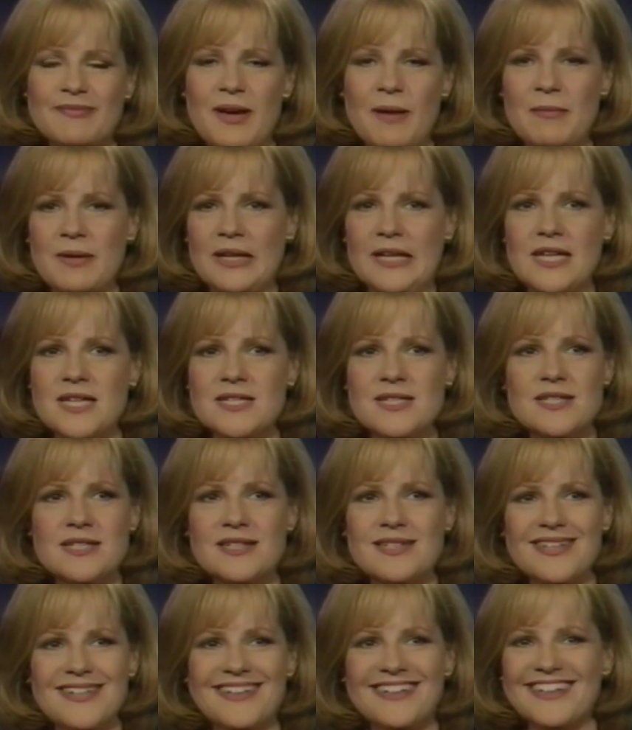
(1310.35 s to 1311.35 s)
I mean,
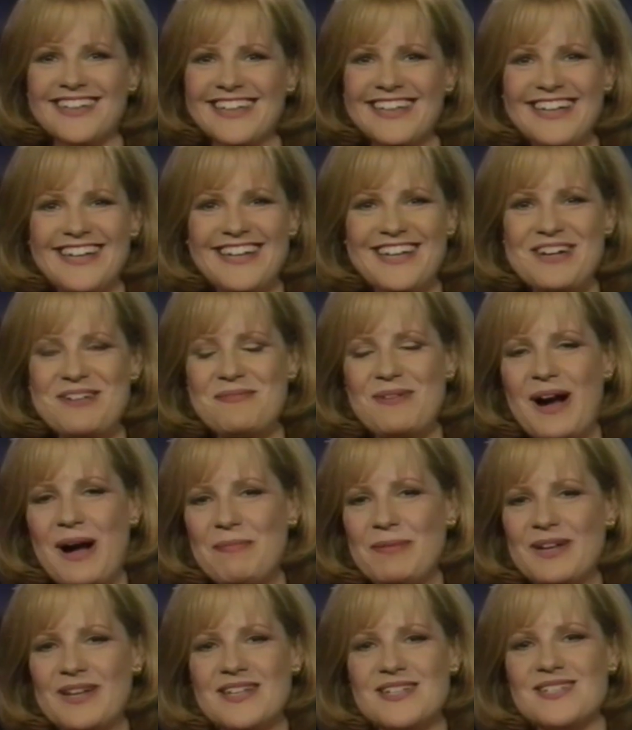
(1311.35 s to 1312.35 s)

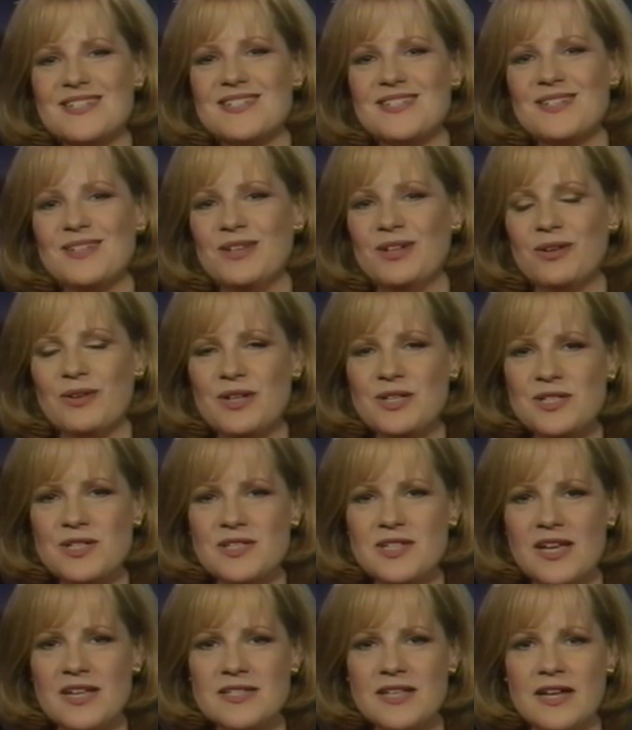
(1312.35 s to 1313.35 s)
Robin is, you know, he
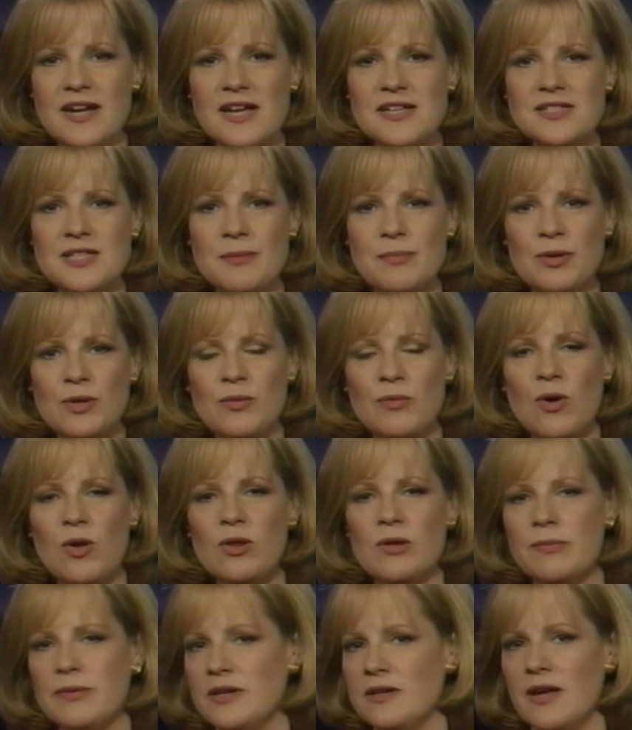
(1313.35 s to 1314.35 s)
just has that occipital
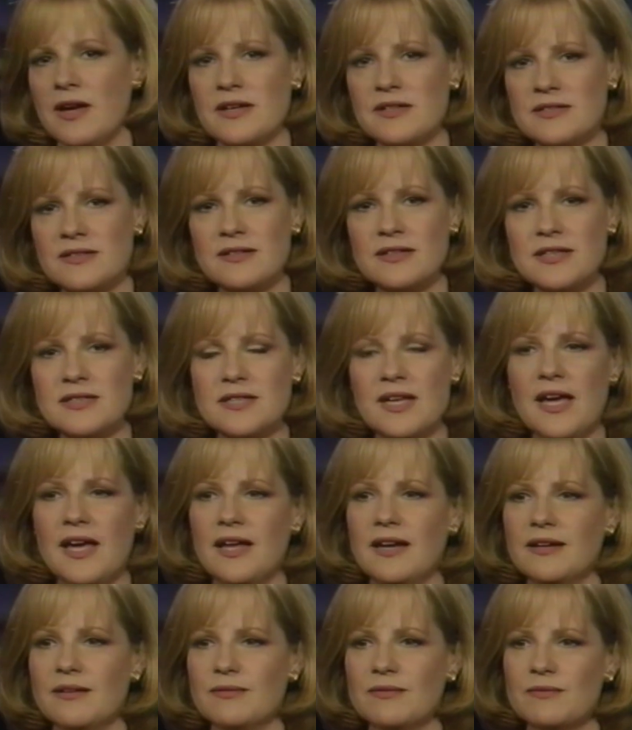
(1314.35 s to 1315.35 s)
Rolodex in his
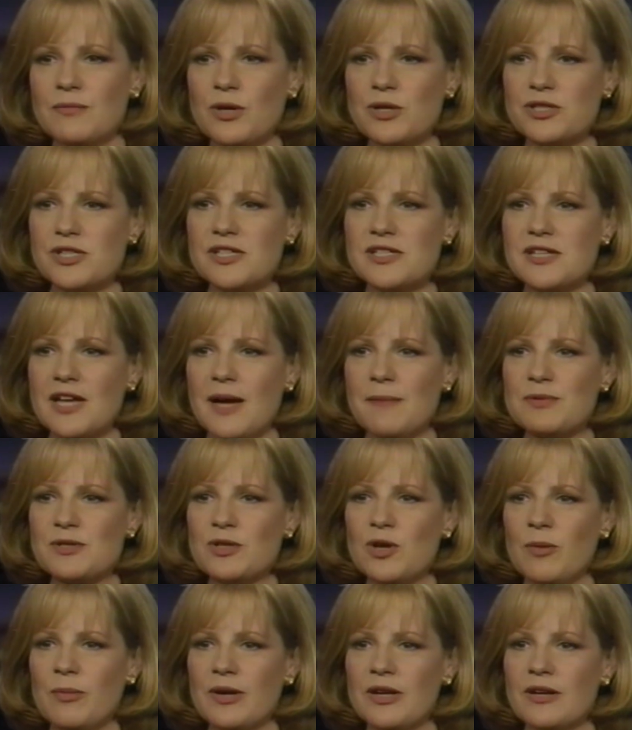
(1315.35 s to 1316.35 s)
head, and where she stops,
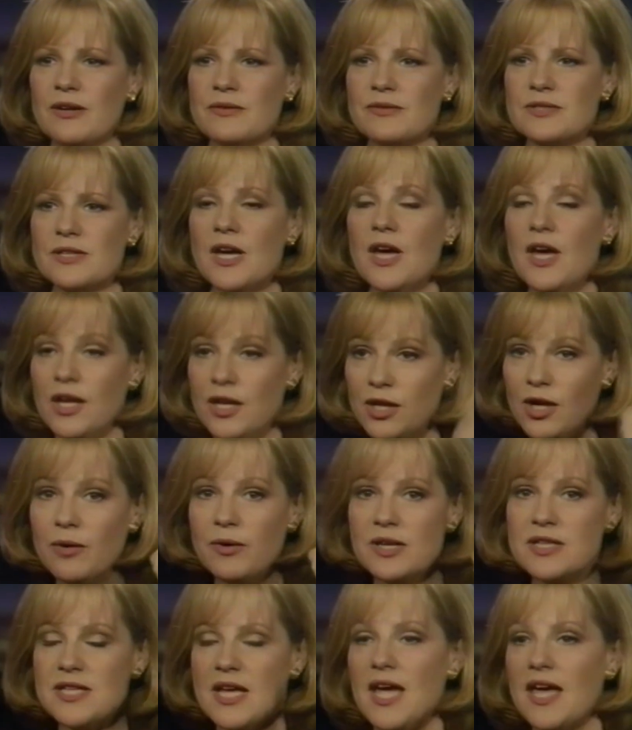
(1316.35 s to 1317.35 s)
nobody knows. You know,
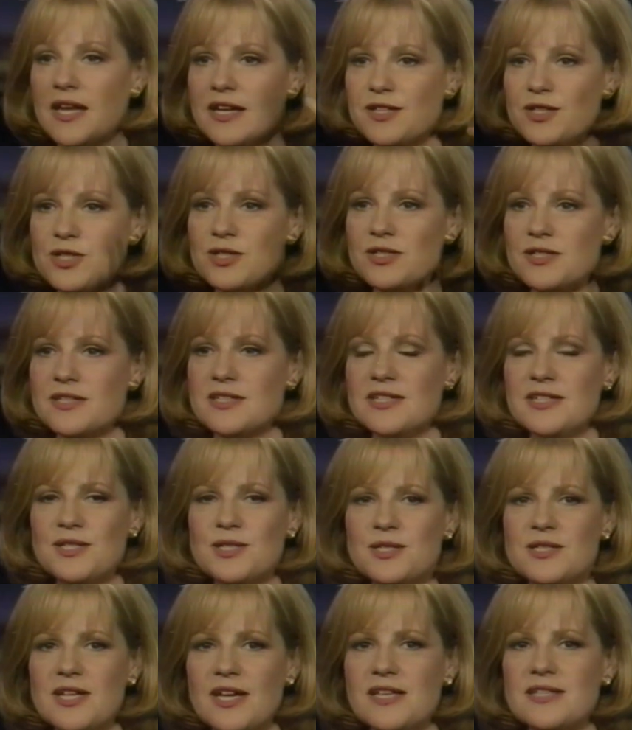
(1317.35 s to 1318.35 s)
in his head. It's just, he
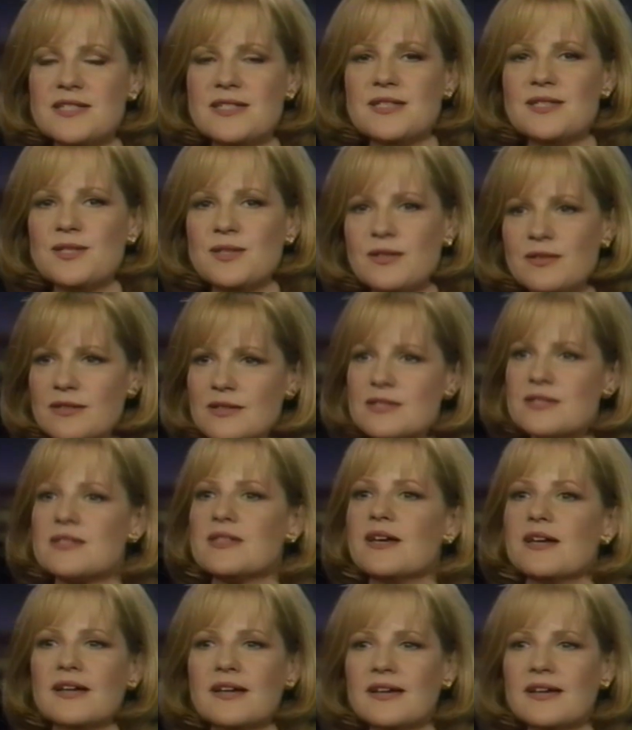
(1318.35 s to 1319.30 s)
just has this.